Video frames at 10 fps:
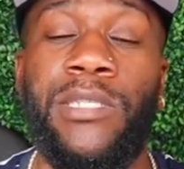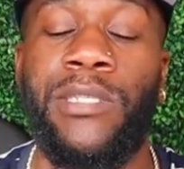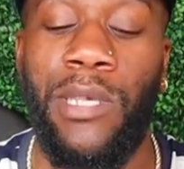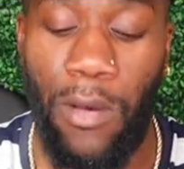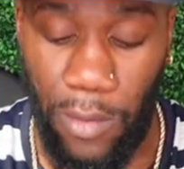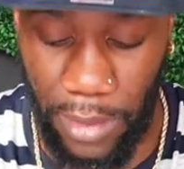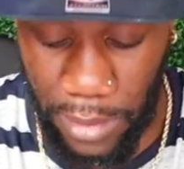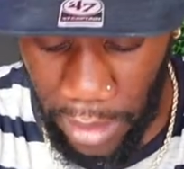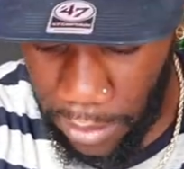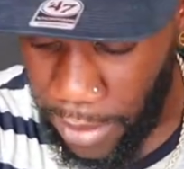So it's
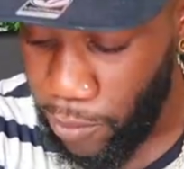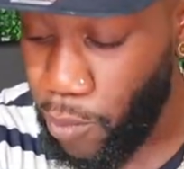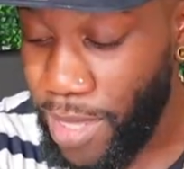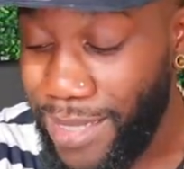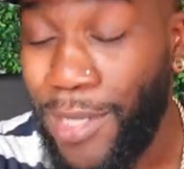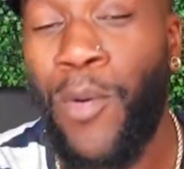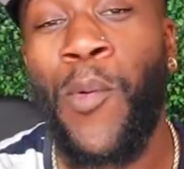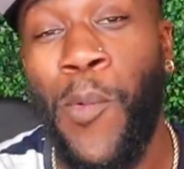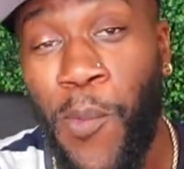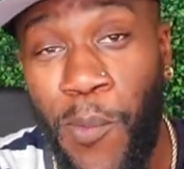gonna be really
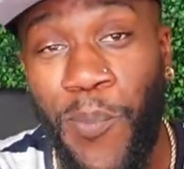cool.